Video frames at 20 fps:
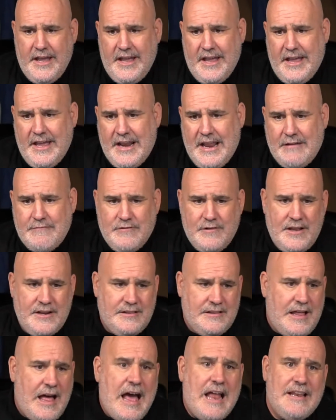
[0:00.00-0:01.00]
I've read a
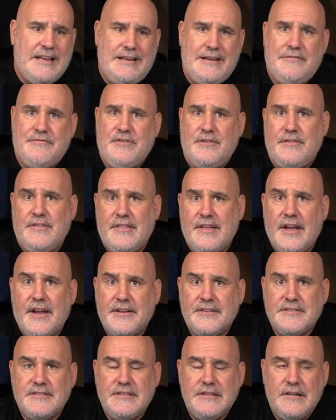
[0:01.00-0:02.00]
lot of different
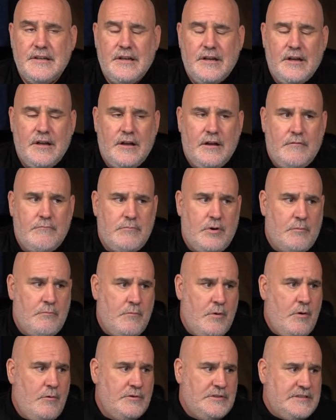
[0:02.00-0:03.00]
things, but
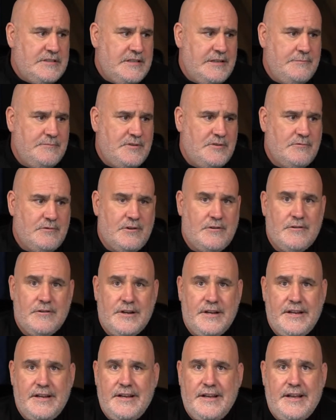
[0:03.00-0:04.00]
most seem to
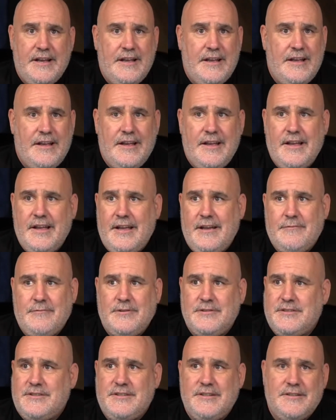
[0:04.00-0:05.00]
agree it
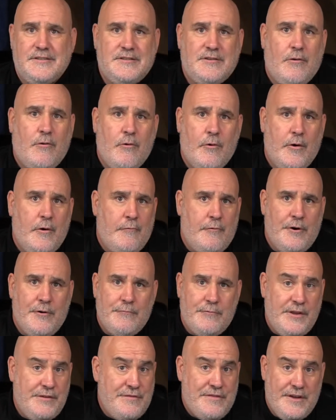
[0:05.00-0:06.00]
was just horror.
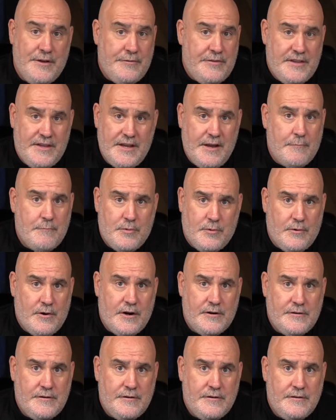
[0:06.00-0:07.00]
We failed the
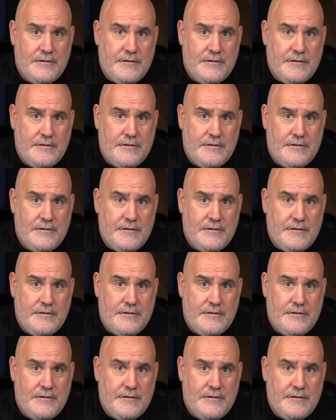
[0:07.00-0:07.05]
emperor,